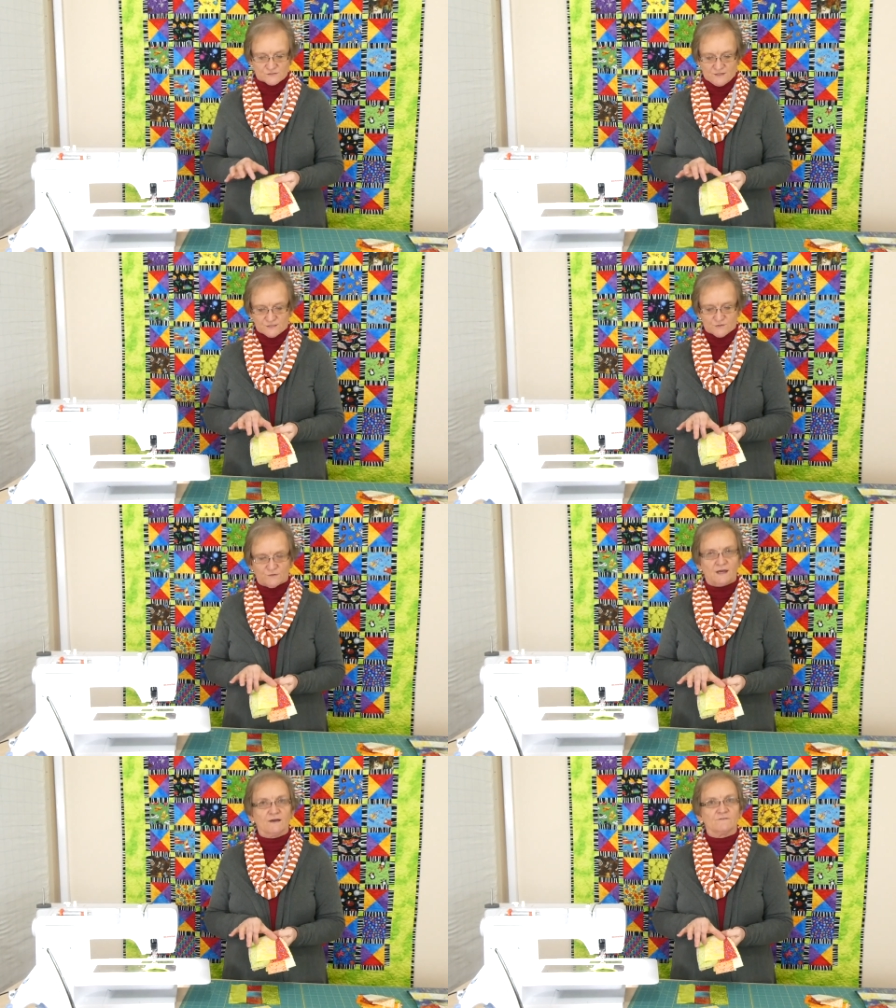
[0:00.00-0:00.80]
So they're two
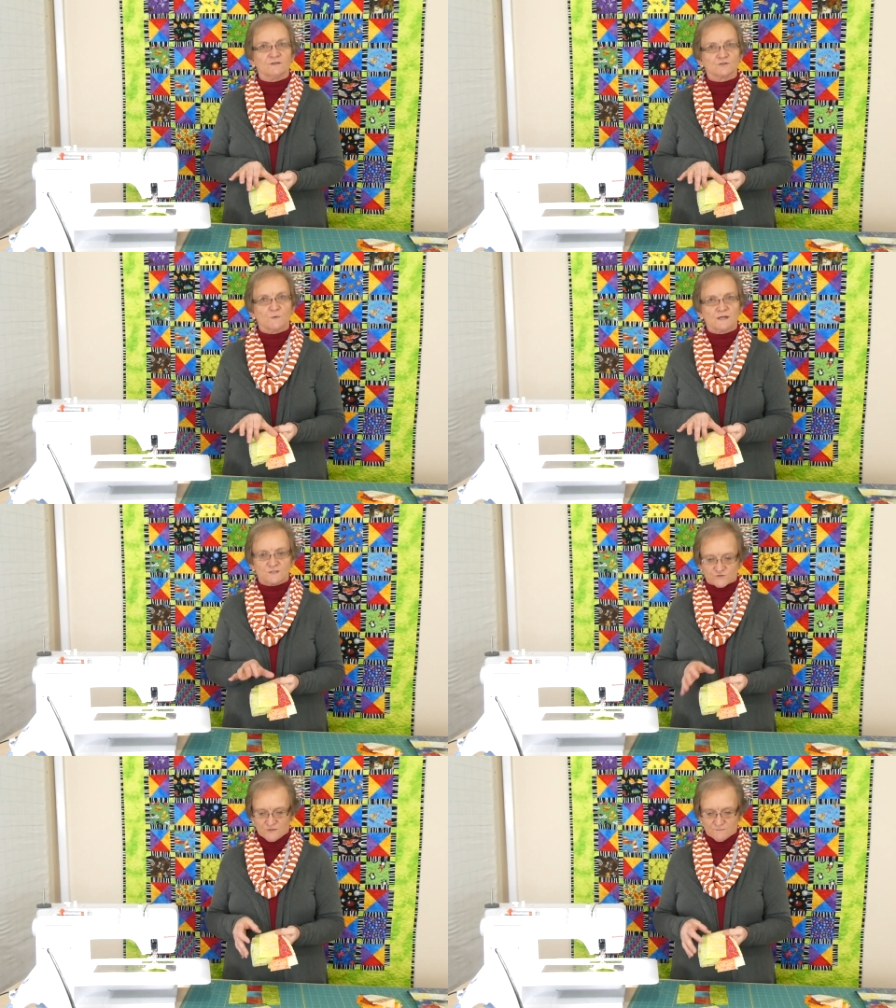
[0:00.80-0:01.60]
and a half inch
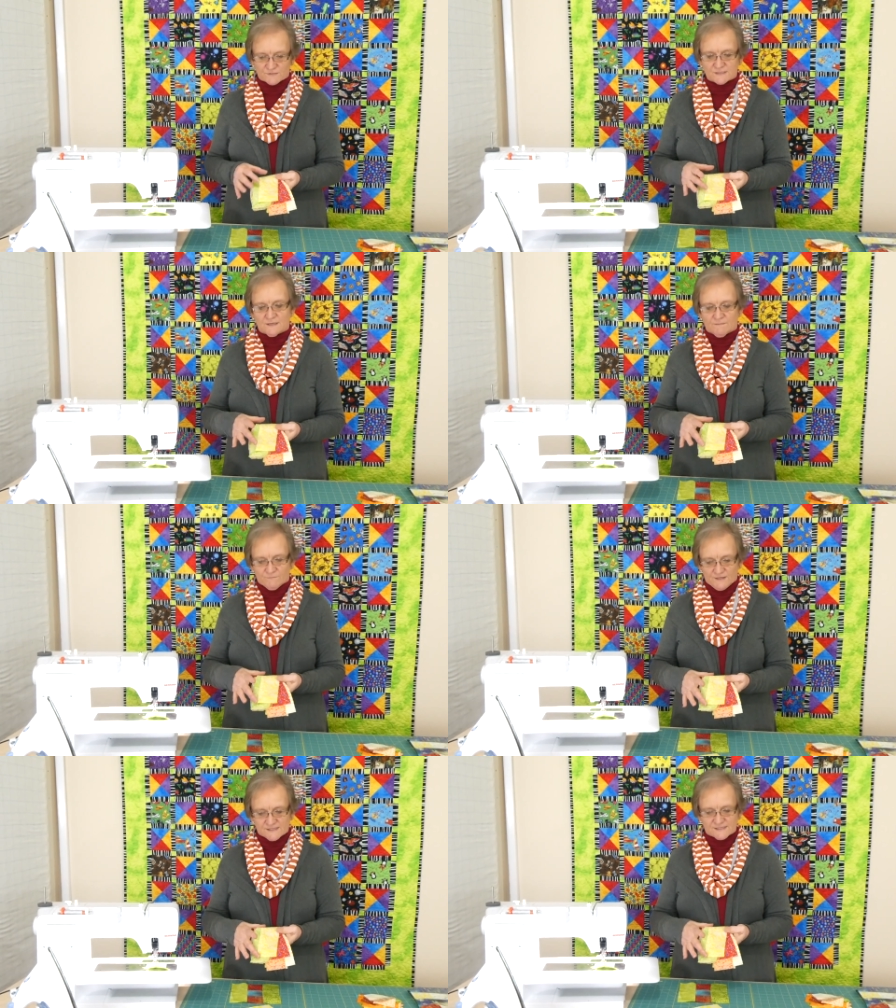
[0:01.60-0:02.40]
wide strips
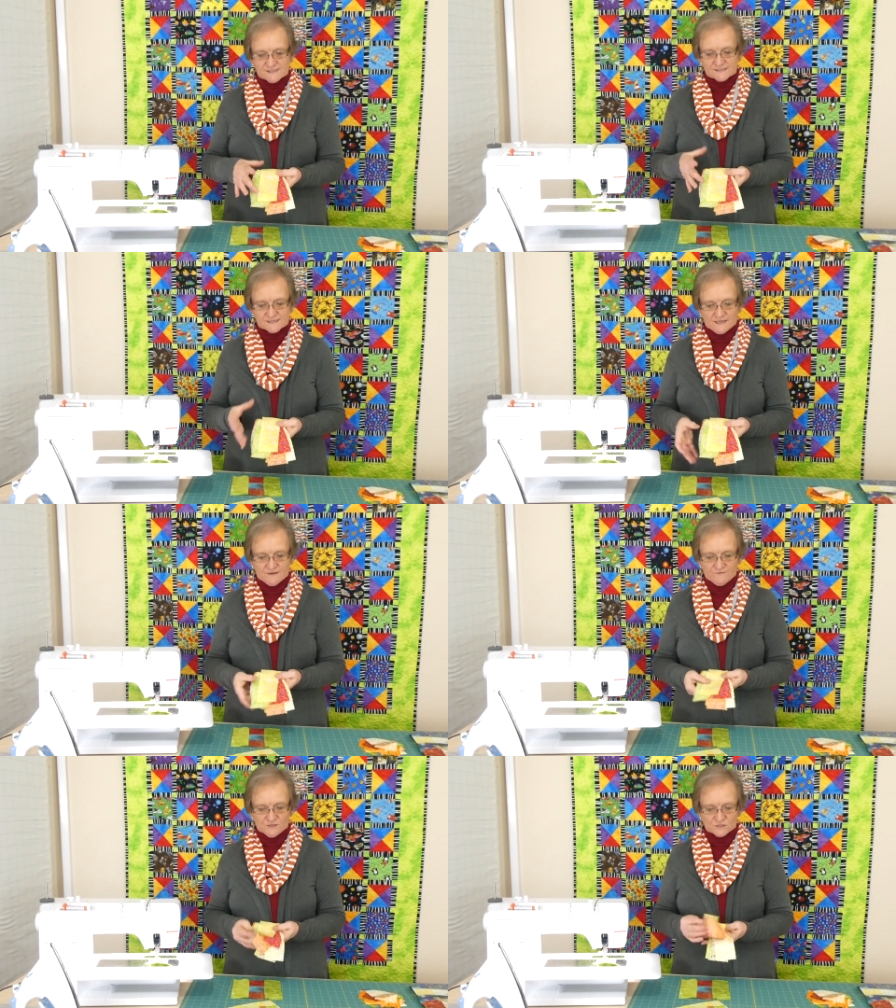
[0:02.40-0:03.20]
there's a six and a
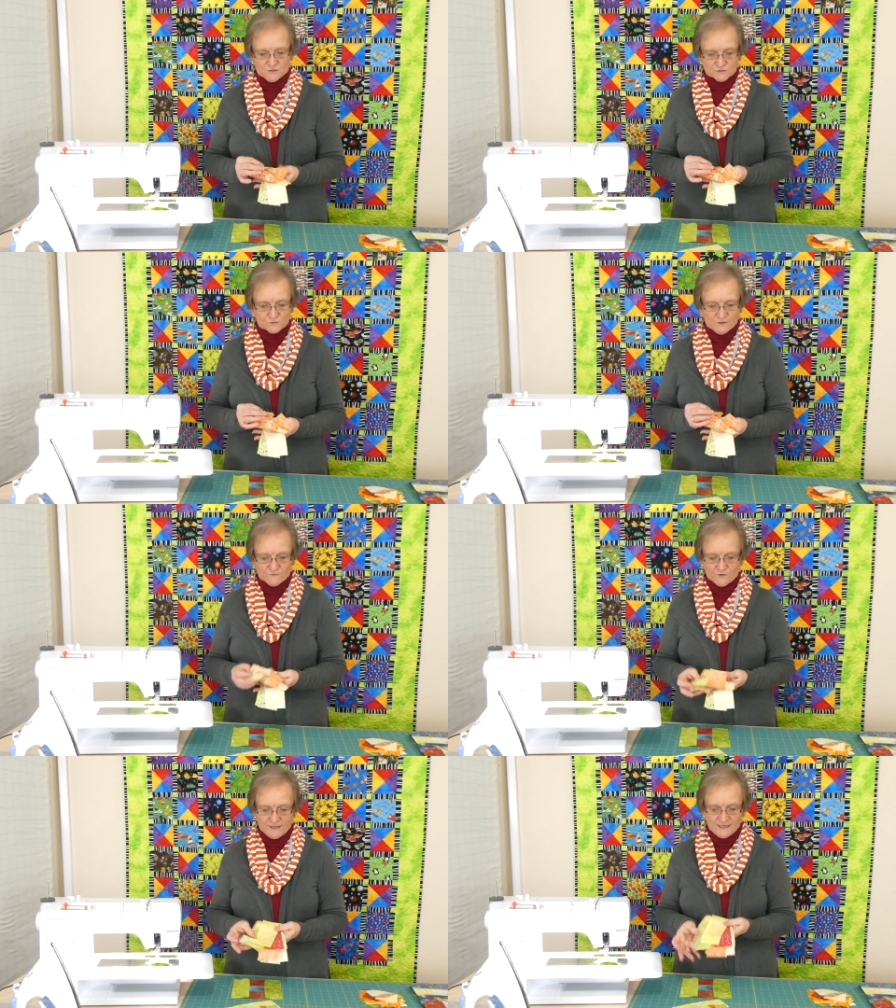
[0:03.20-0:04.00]
half inch long, So
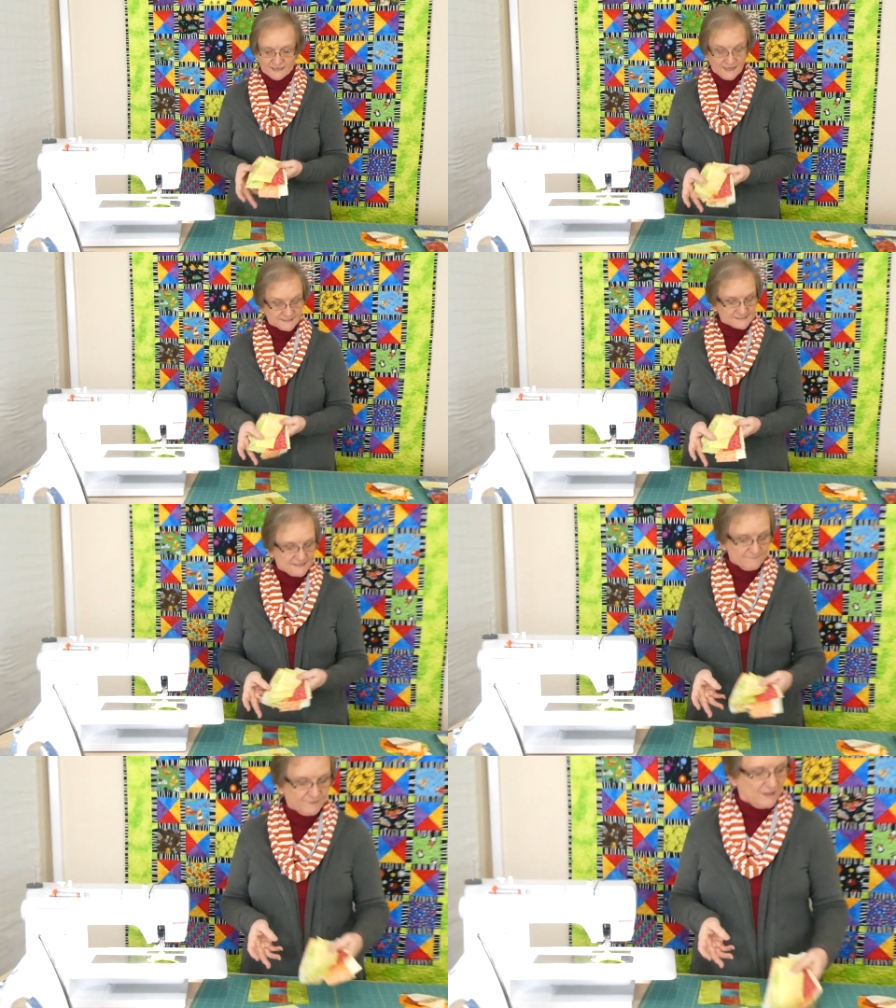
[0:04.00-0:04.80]
I've gone ahead and cut some.